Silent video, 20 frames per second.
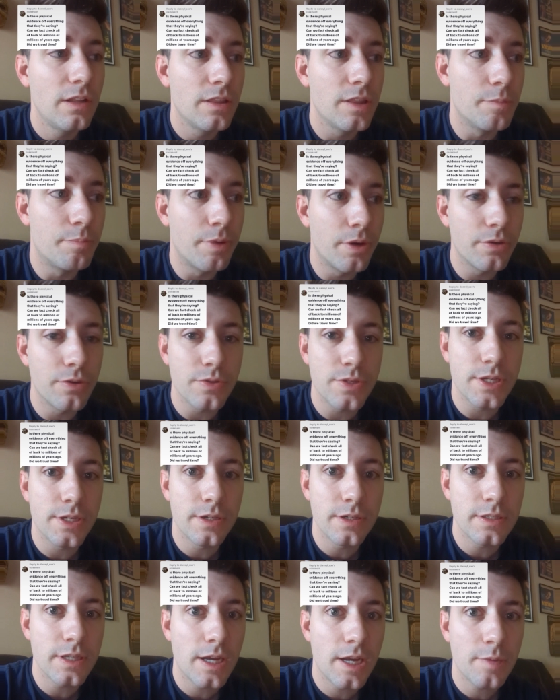the
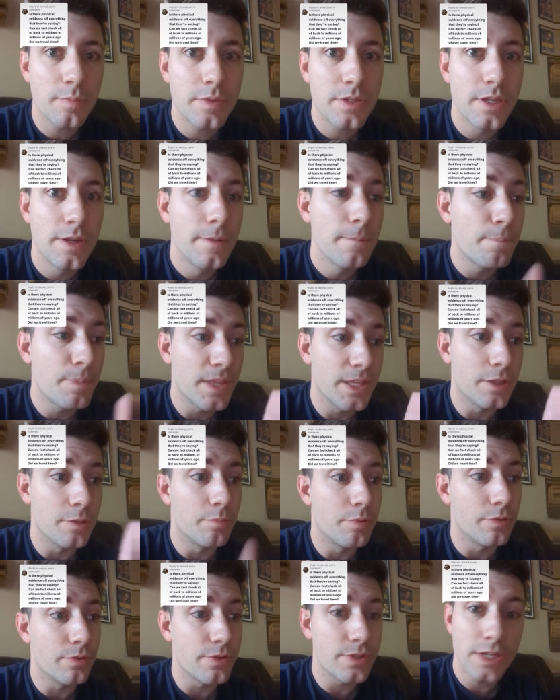protoceratops, and the
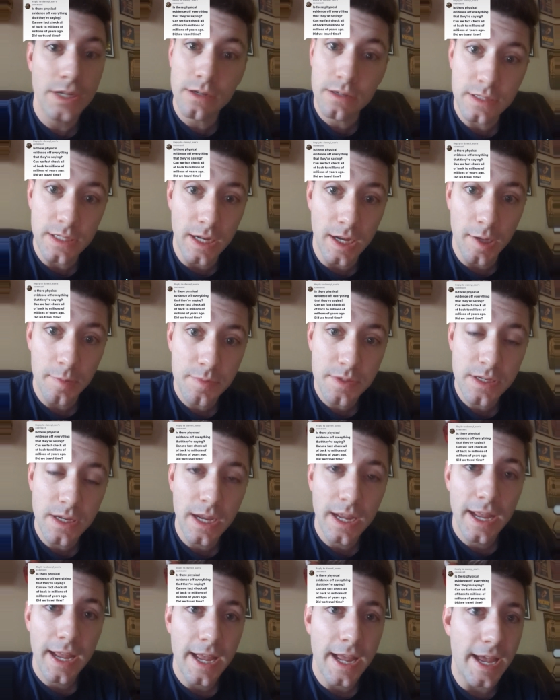protoceratops
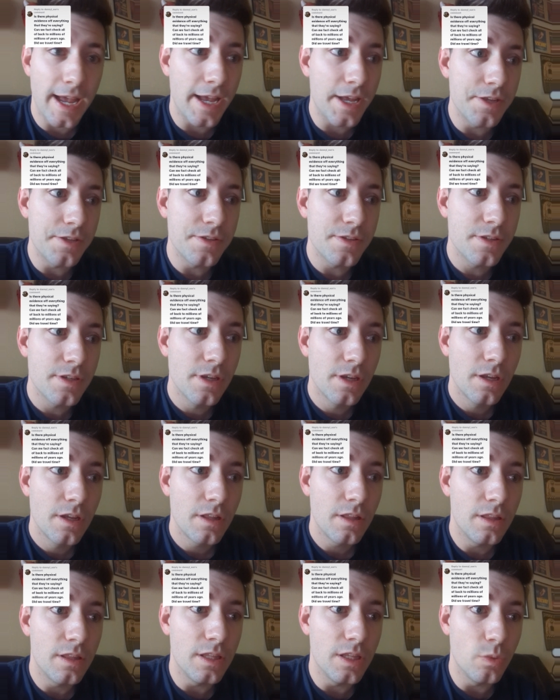has
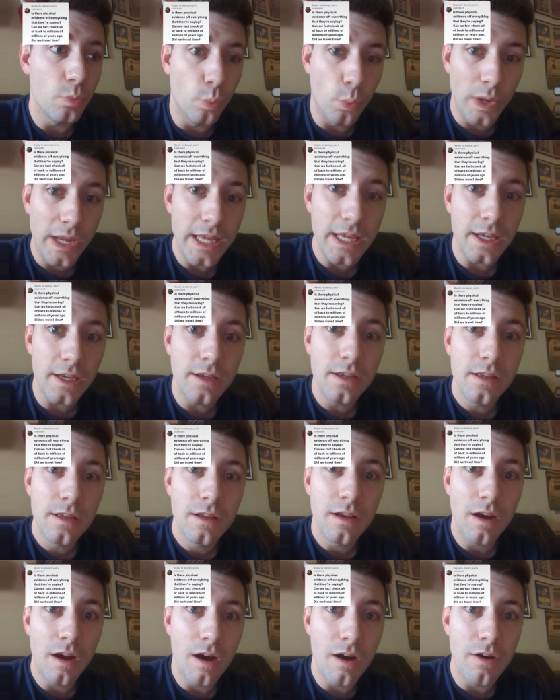the wing
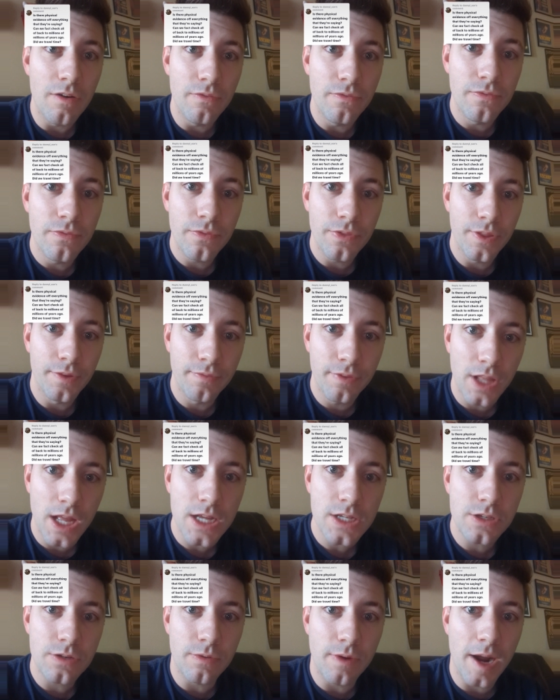of the
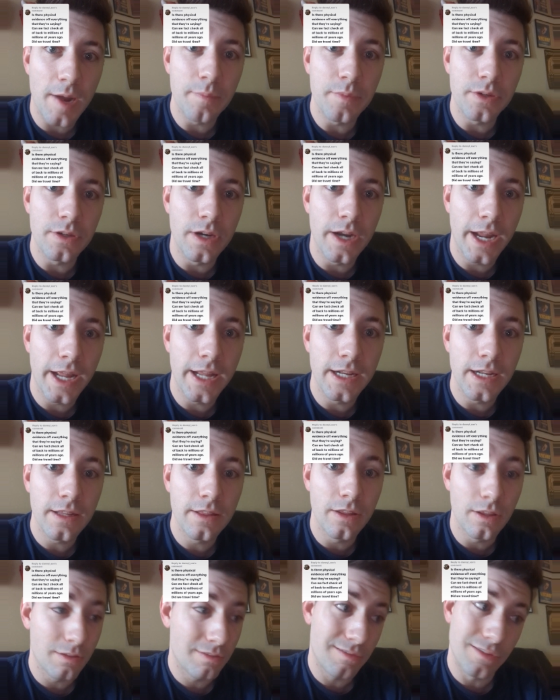velociraptor, and
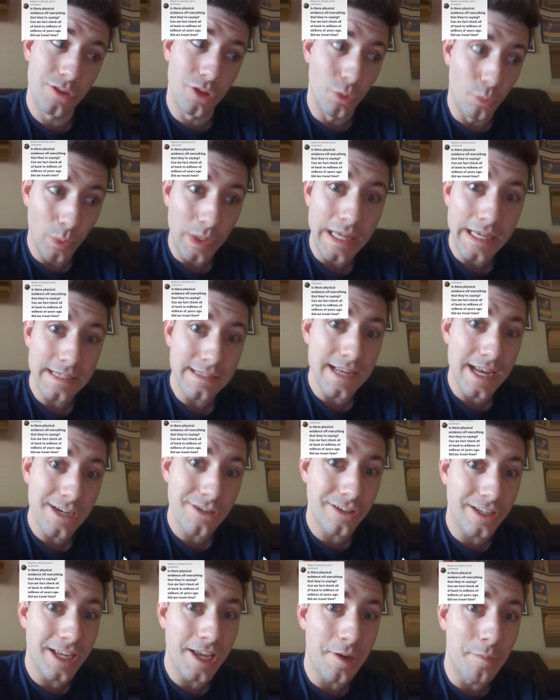the wing is
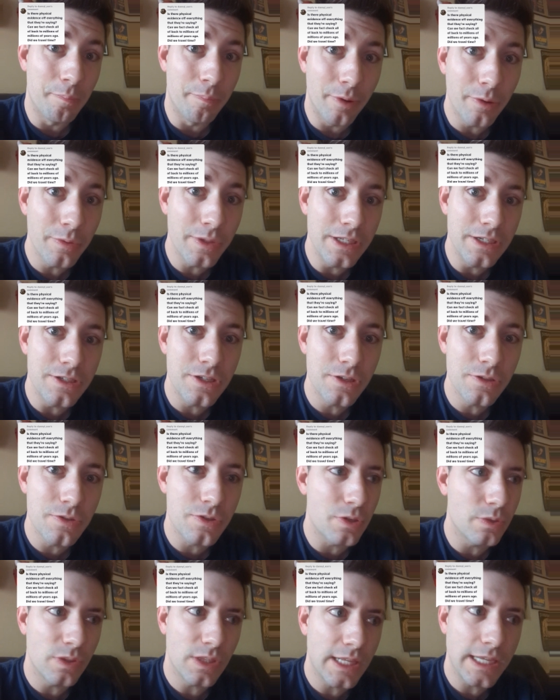actually kind of broken too,
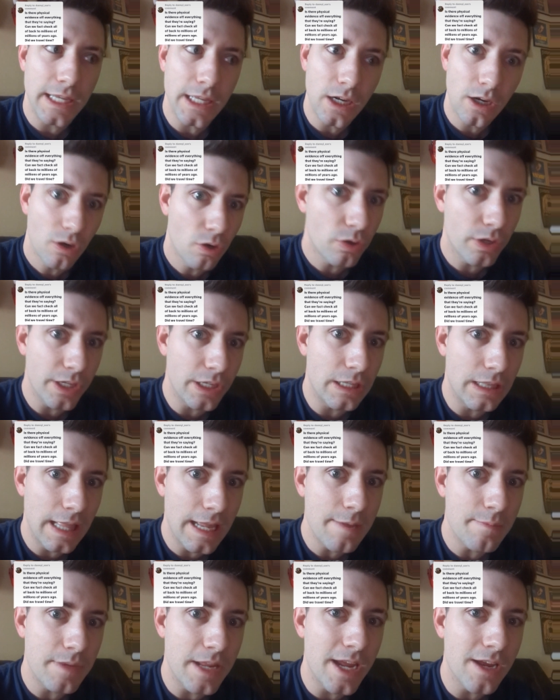so it already
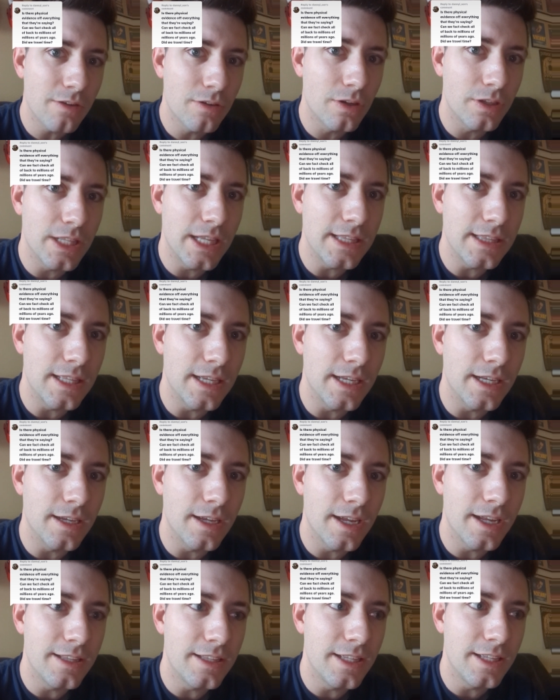clamped down on that thing,
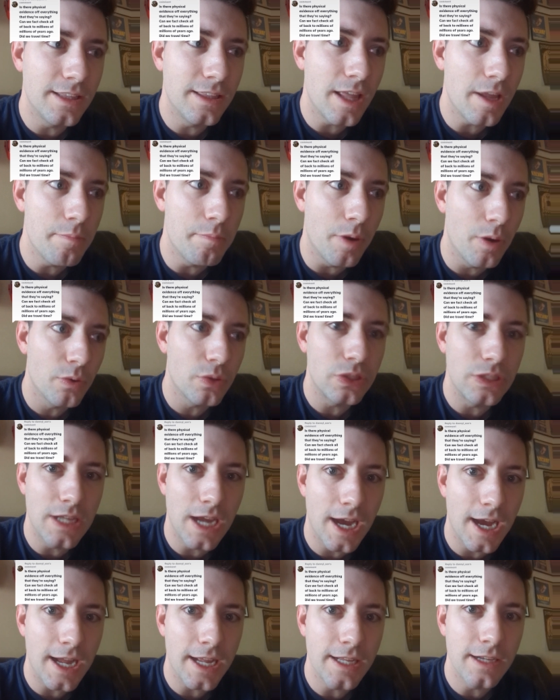and then they both
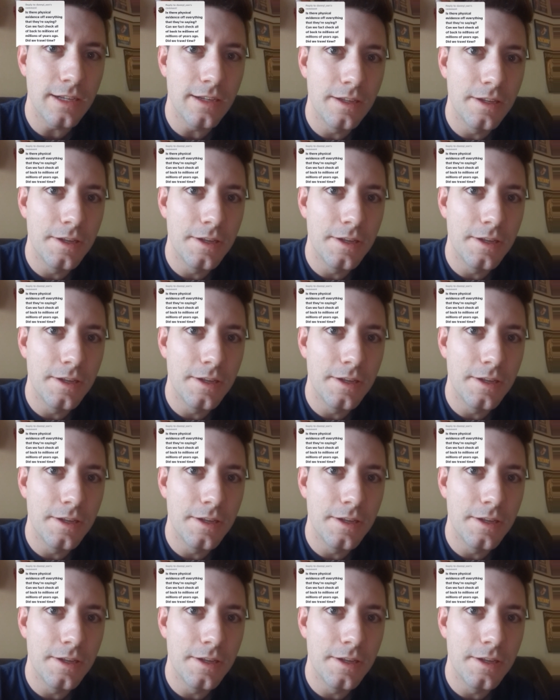died.